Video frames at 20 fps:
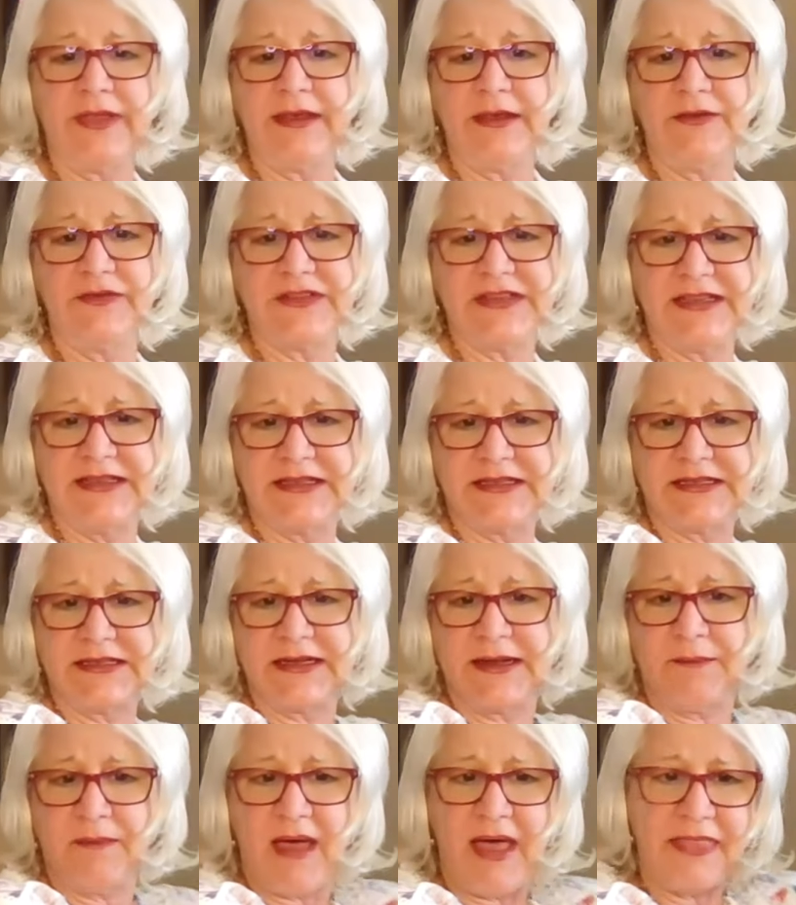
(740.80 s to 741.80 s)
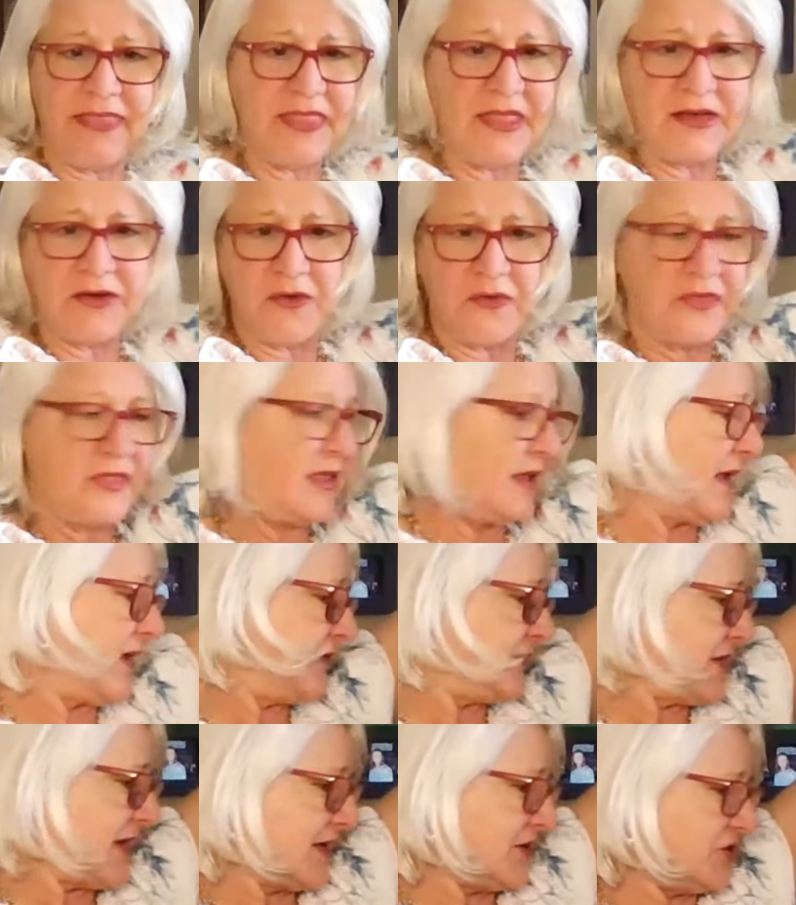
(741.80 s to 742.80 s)
think you've seen this in a month. I don't think
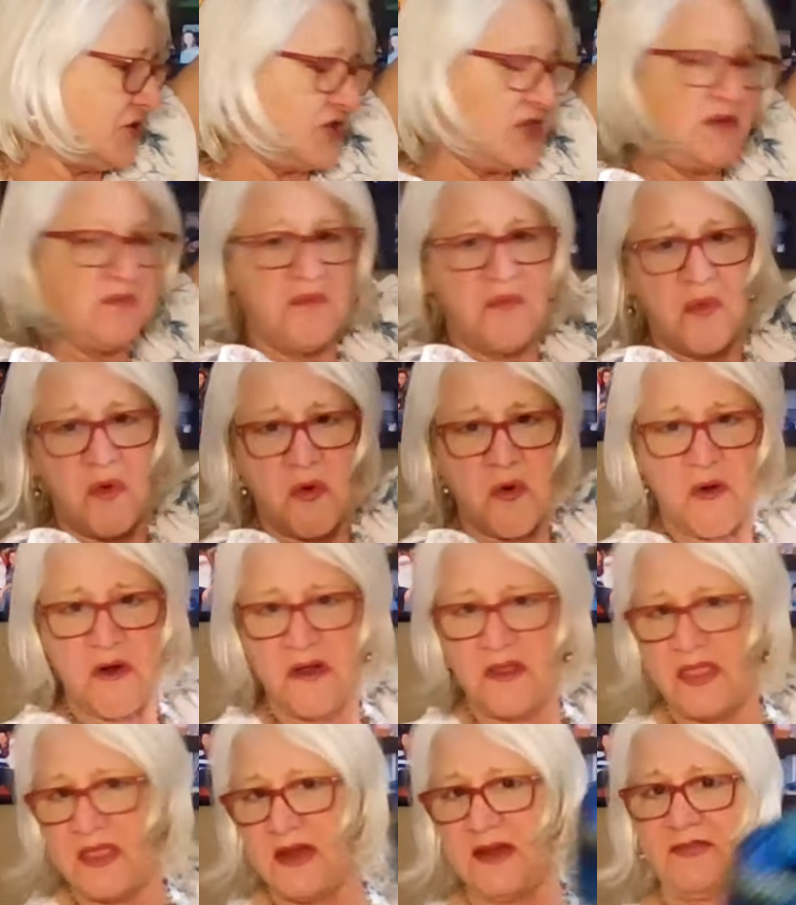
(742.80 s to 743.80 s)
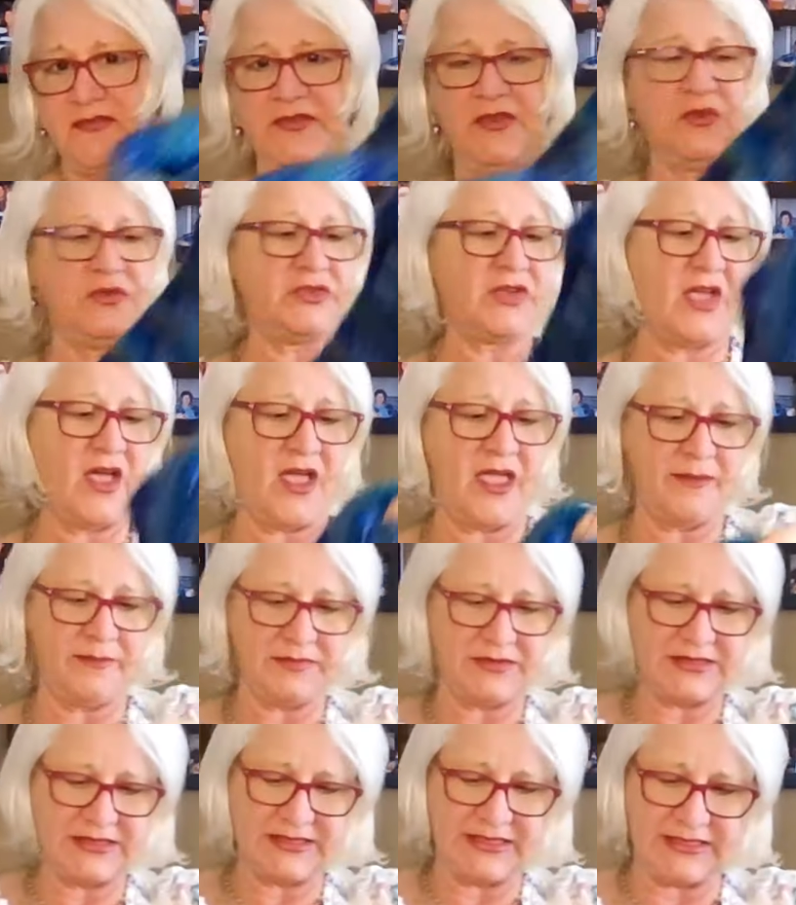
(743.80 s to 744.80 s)
I've touched it more than a few
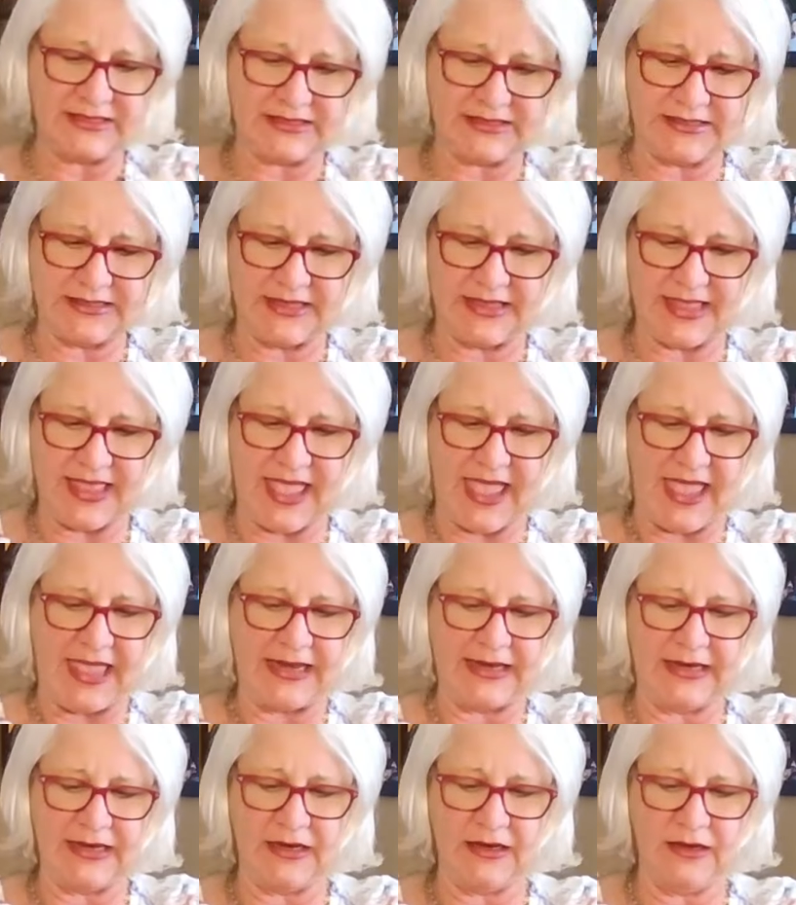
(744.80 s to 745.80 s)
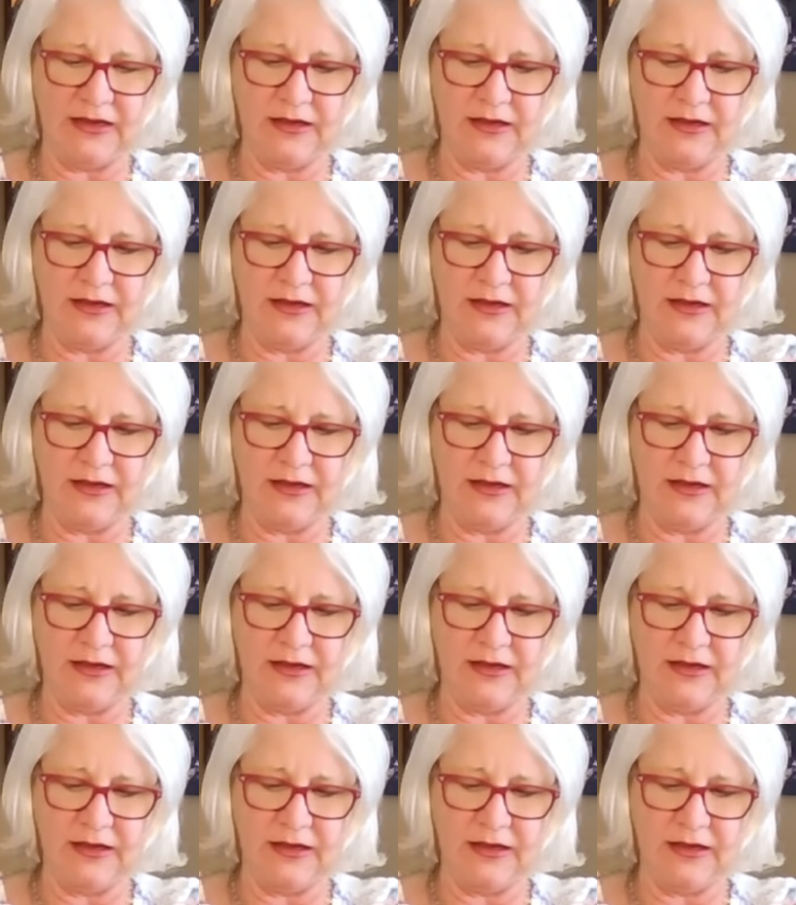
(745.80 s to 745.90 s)
times since then.